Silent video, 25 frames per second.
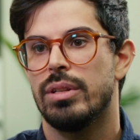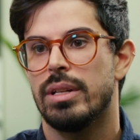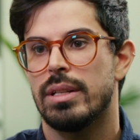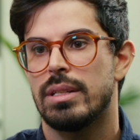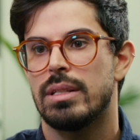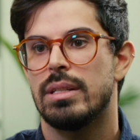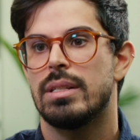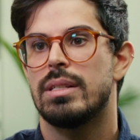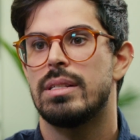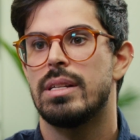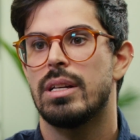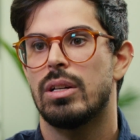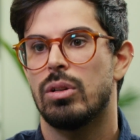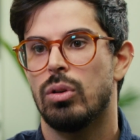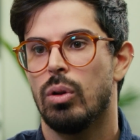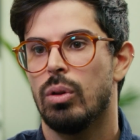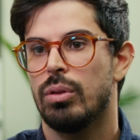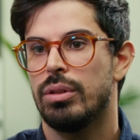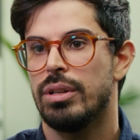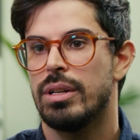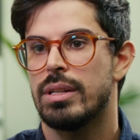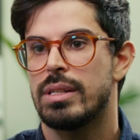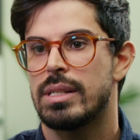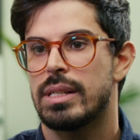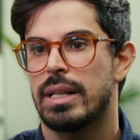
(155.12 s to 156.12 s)
that
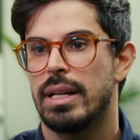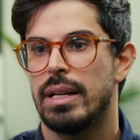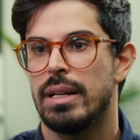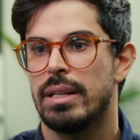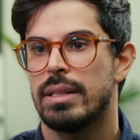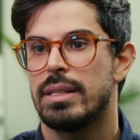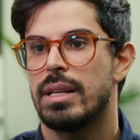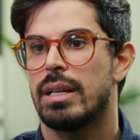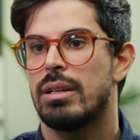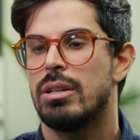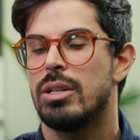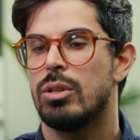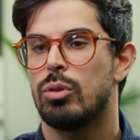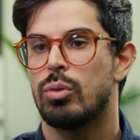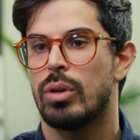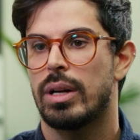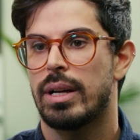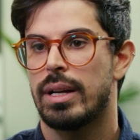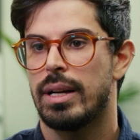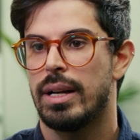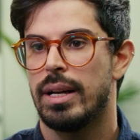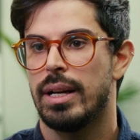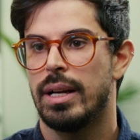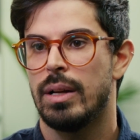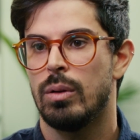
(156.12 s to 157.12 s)
stakeholders can take into
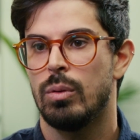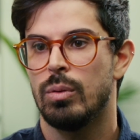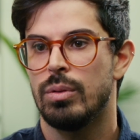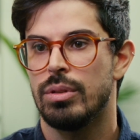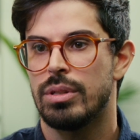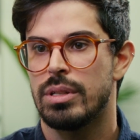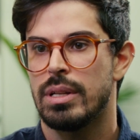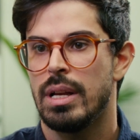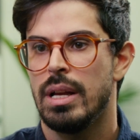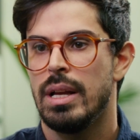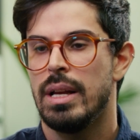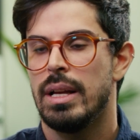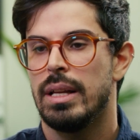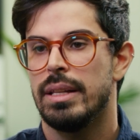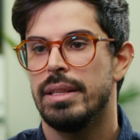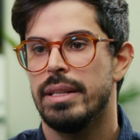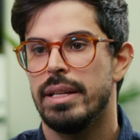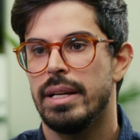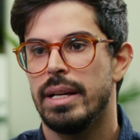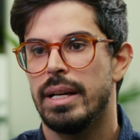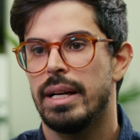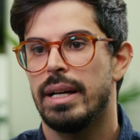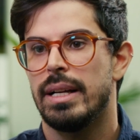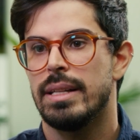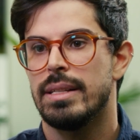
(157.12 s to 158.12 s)
account
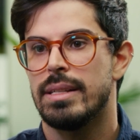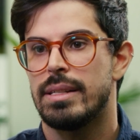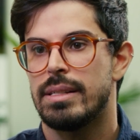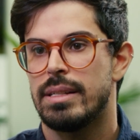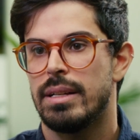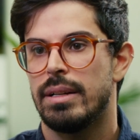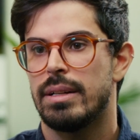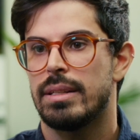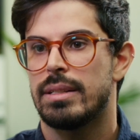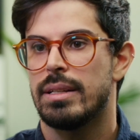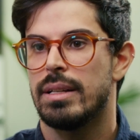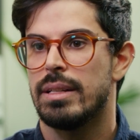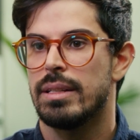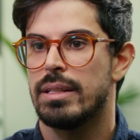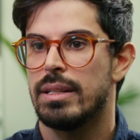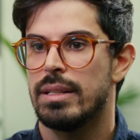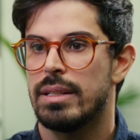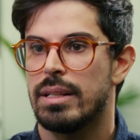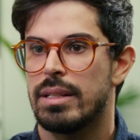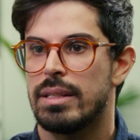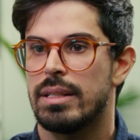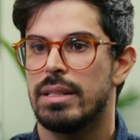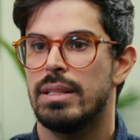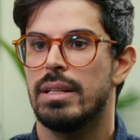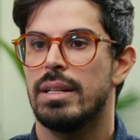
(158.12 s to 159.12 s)
the uncertainty
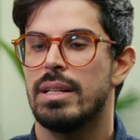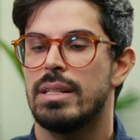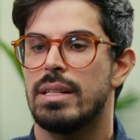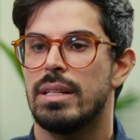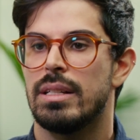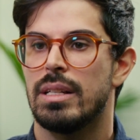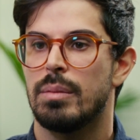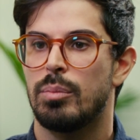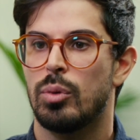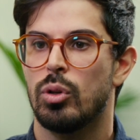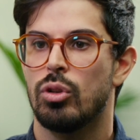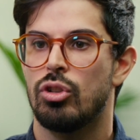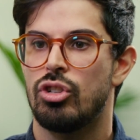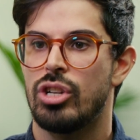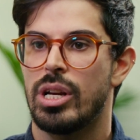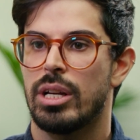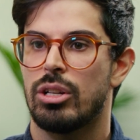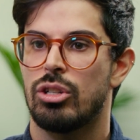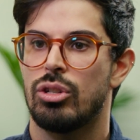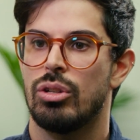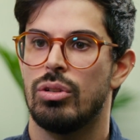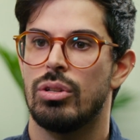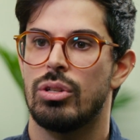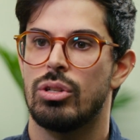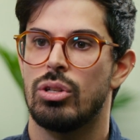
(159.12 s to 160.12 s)
that there is in the
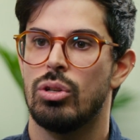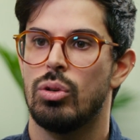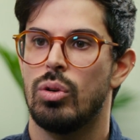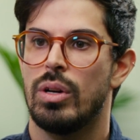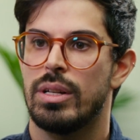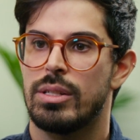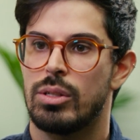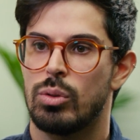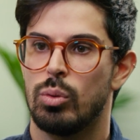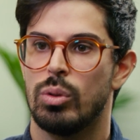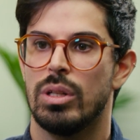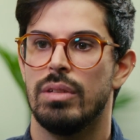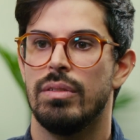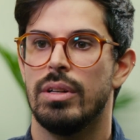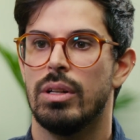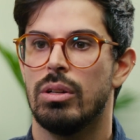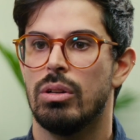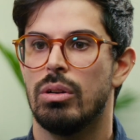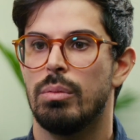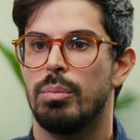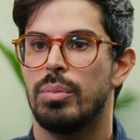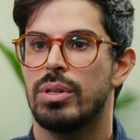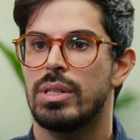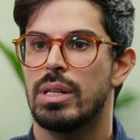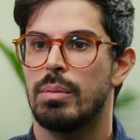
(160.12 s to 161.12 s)
projection so as to
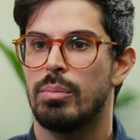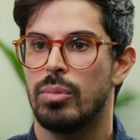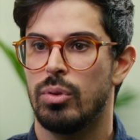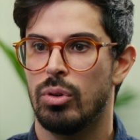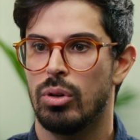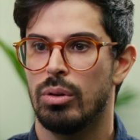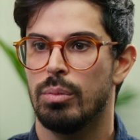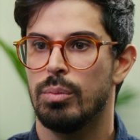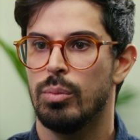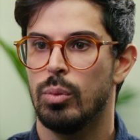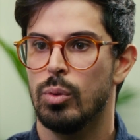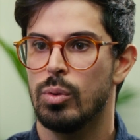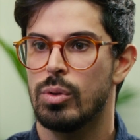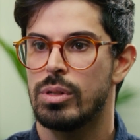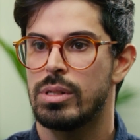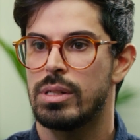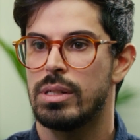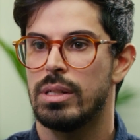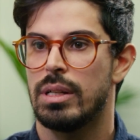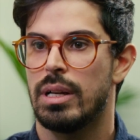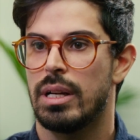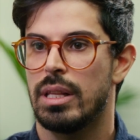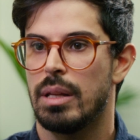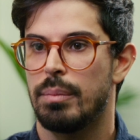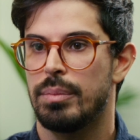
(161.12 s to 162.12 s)
develop some
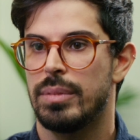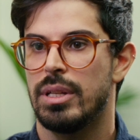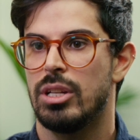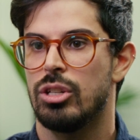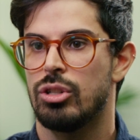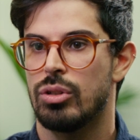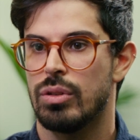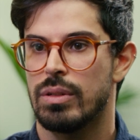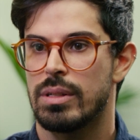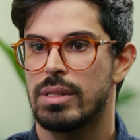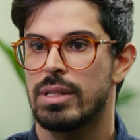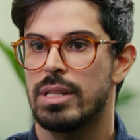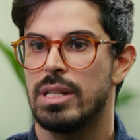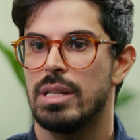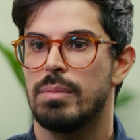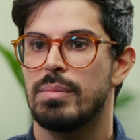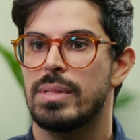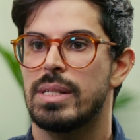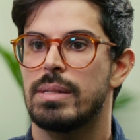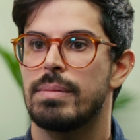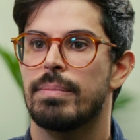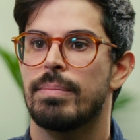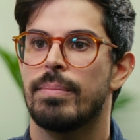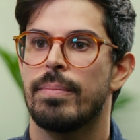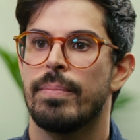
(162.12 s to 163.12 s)
robust adaptation
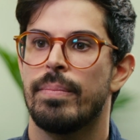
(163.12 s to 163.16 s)
skills.